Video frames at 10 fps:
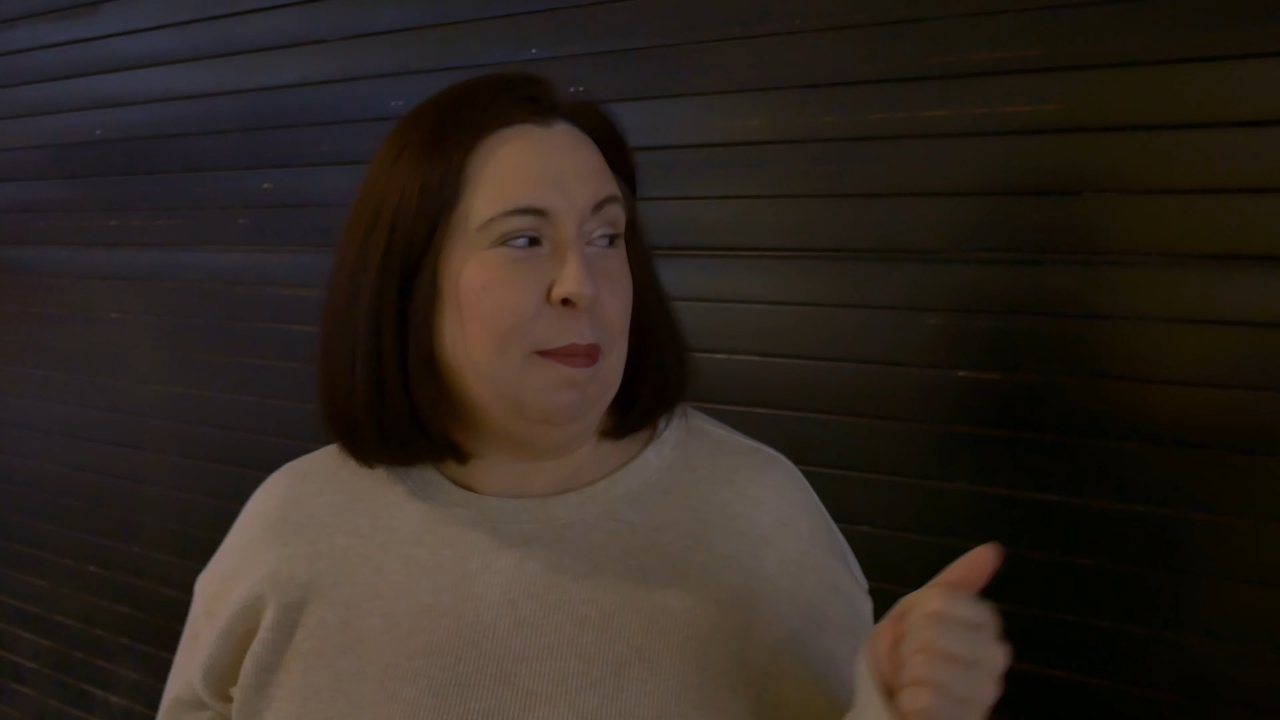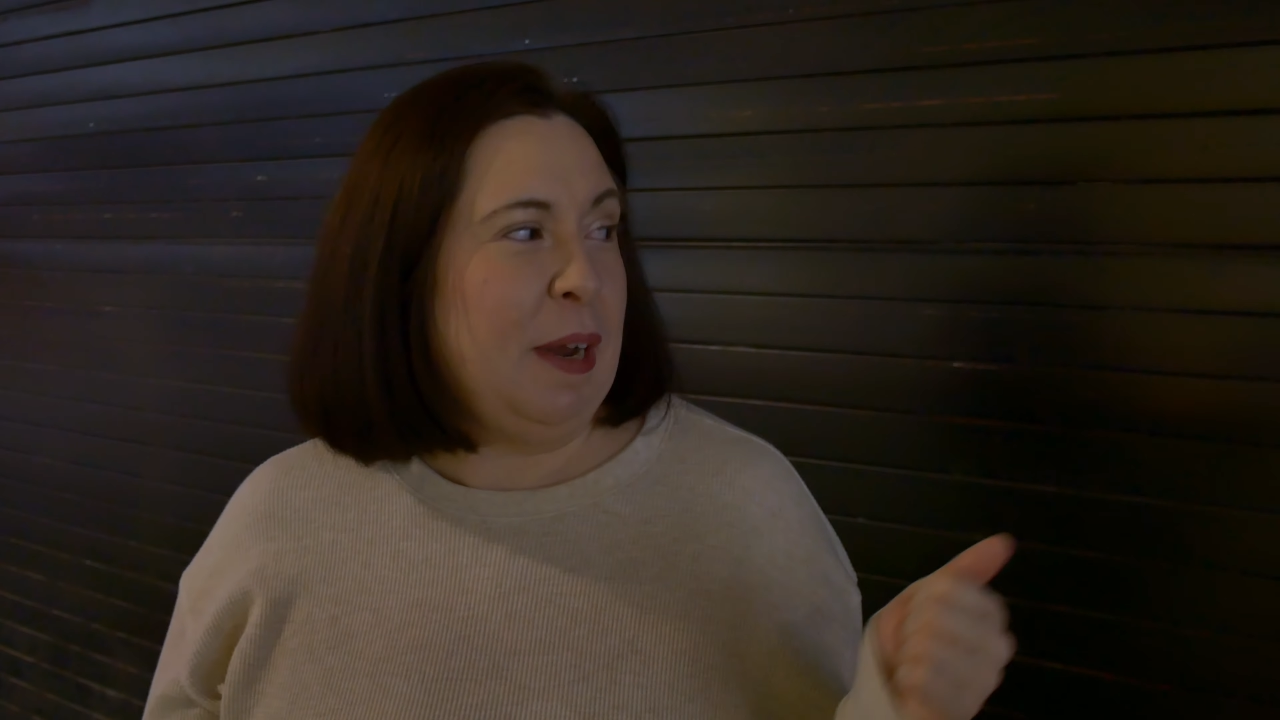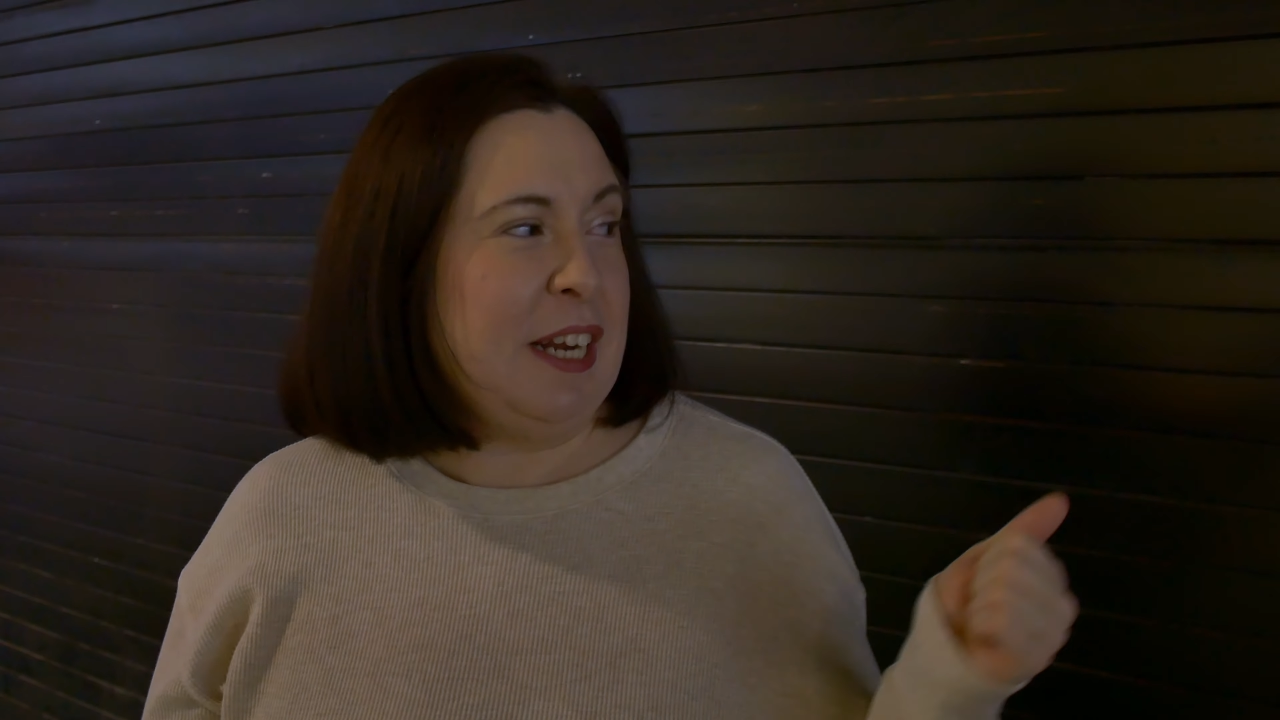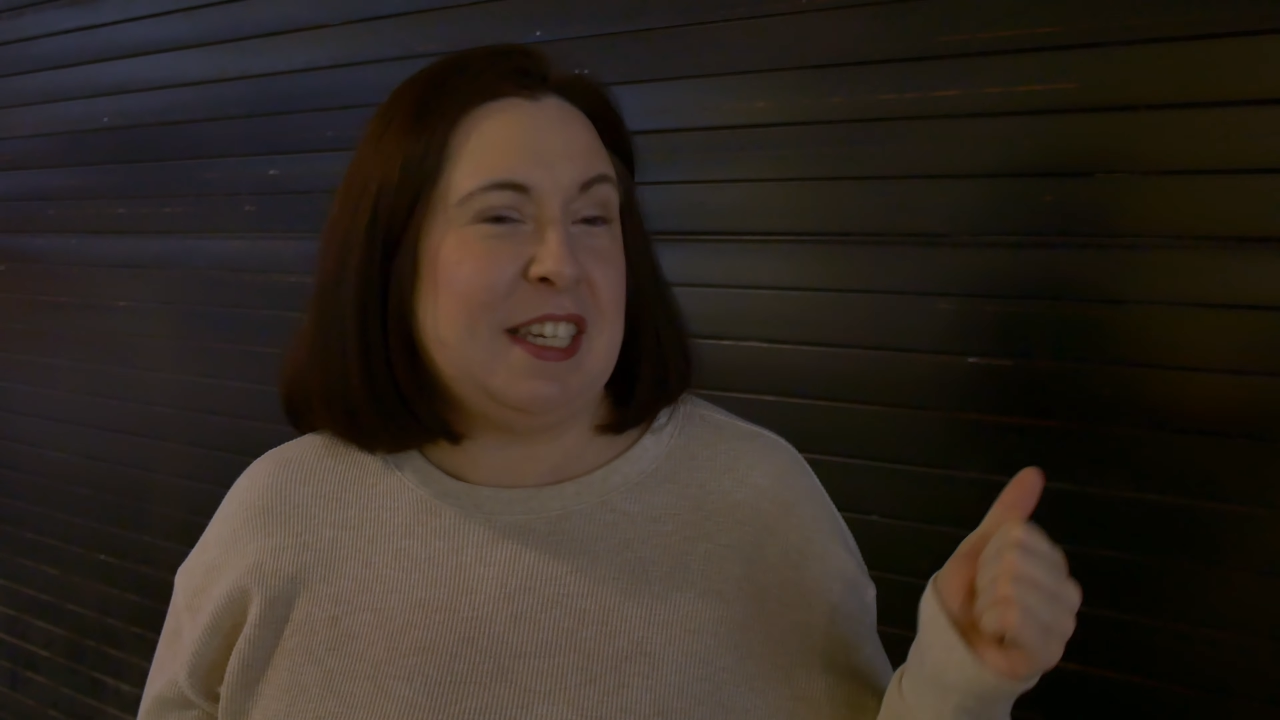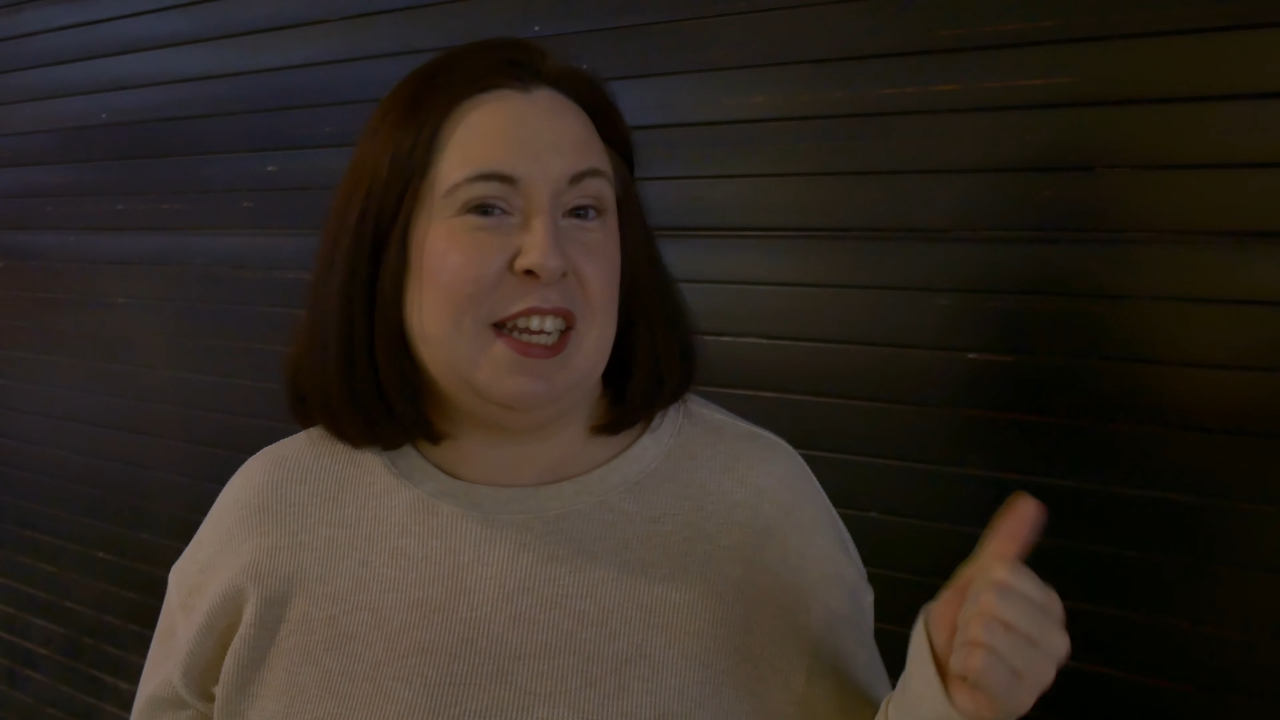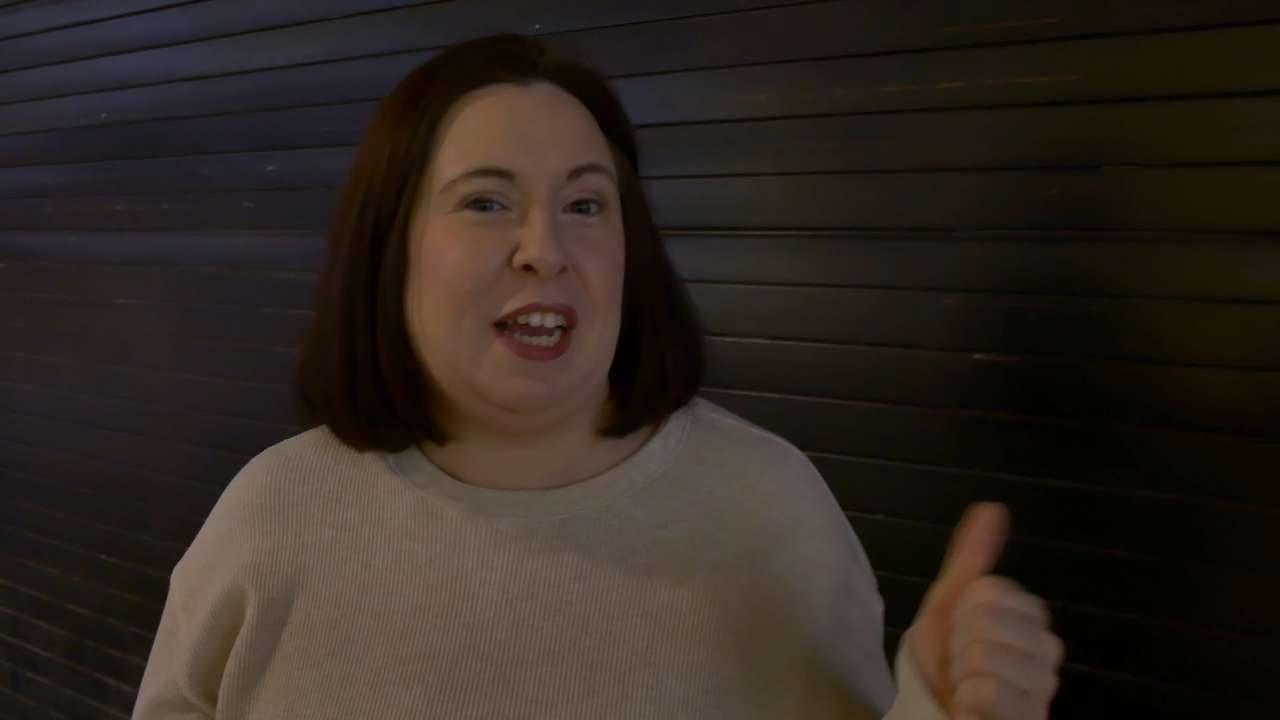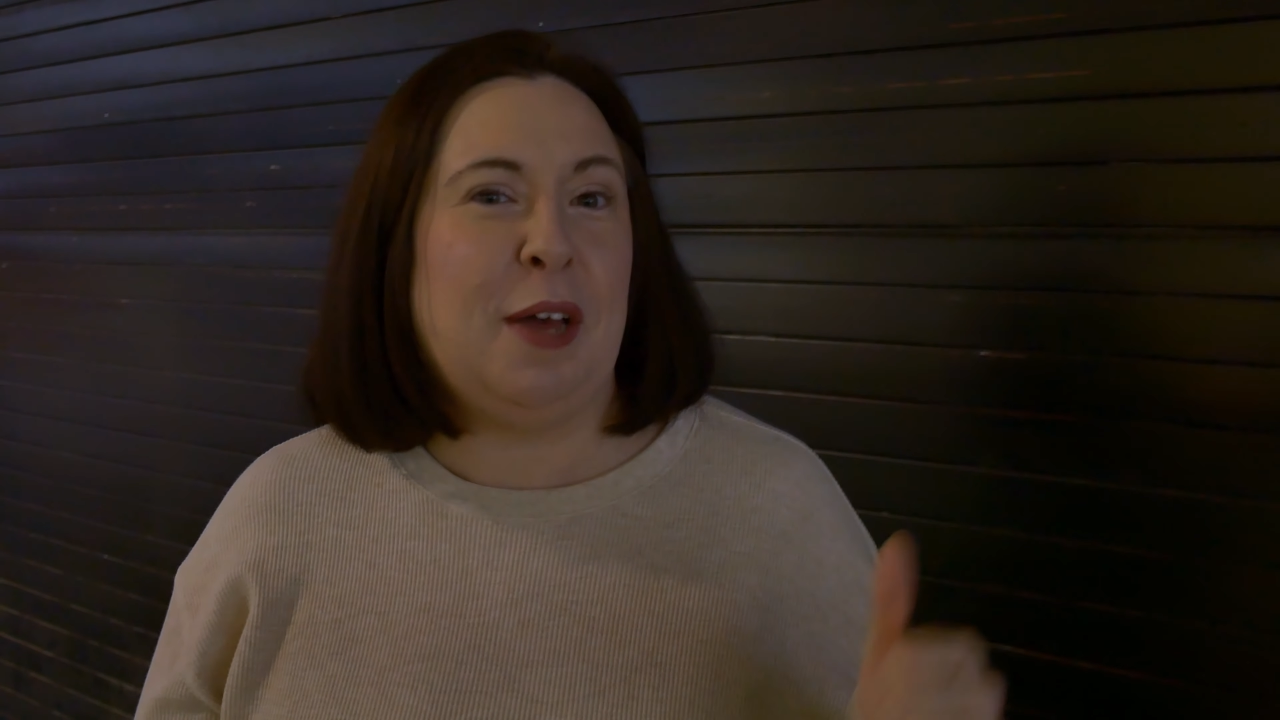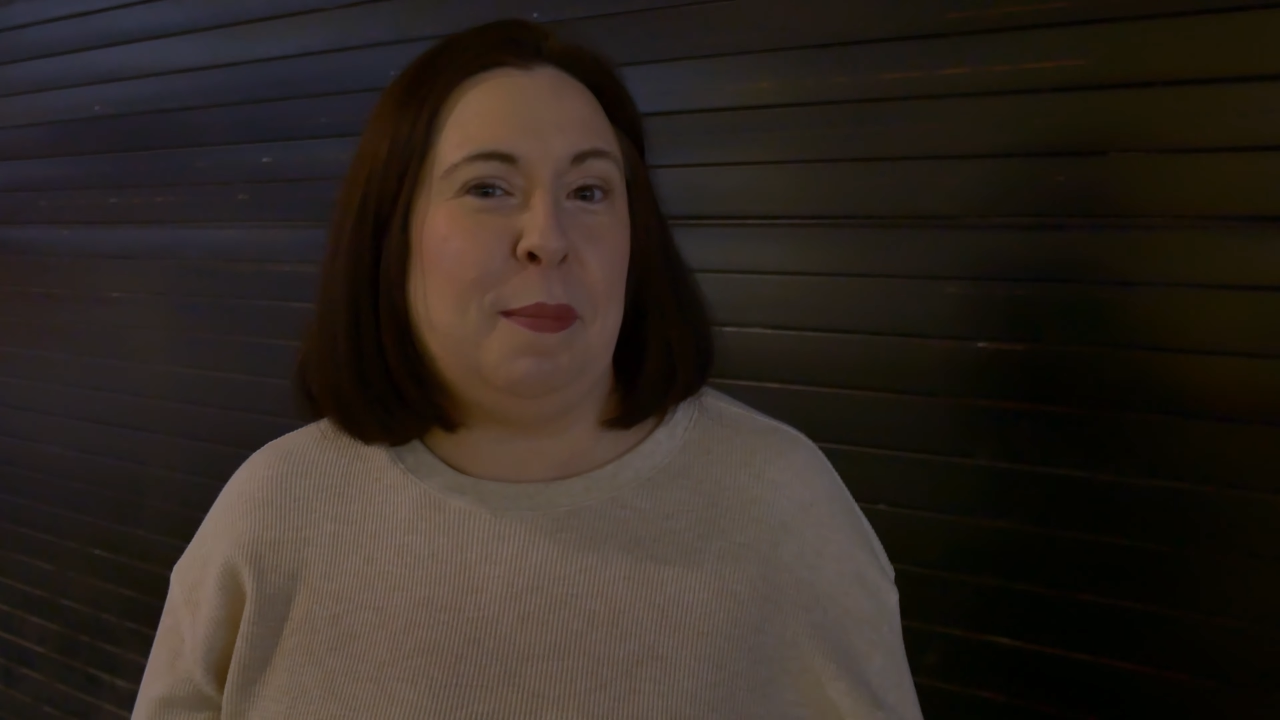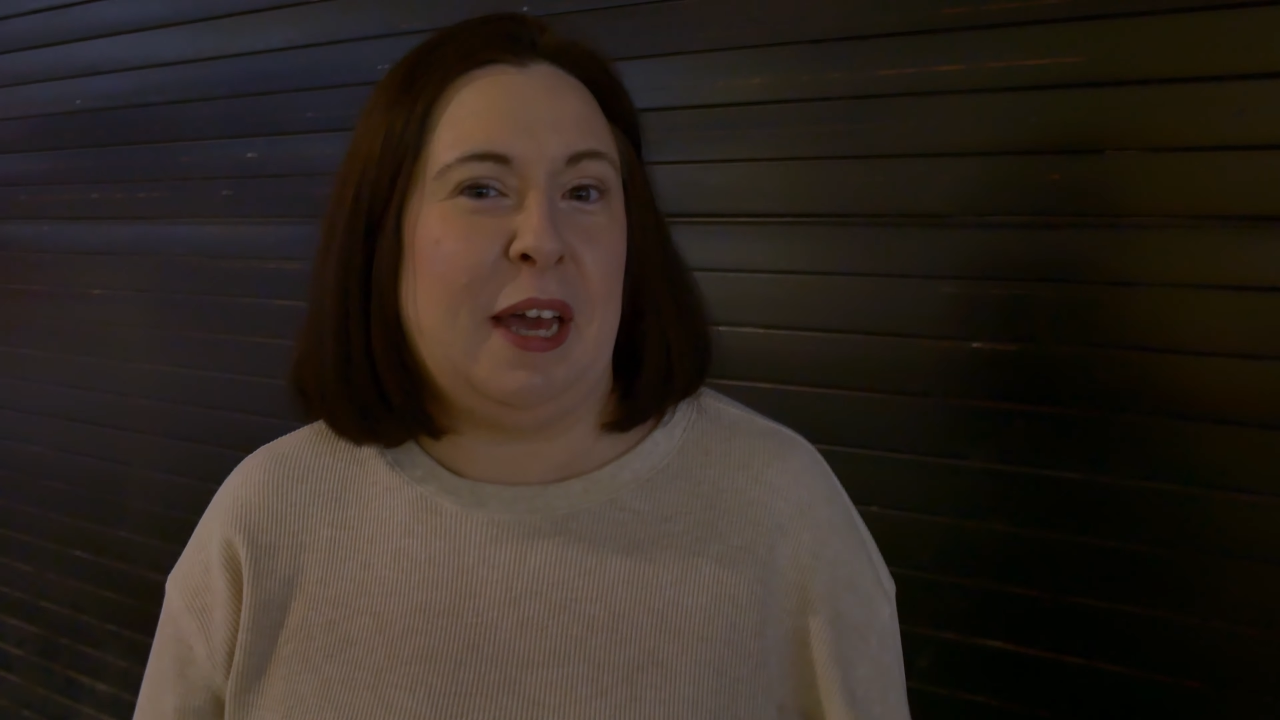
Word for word: but I did help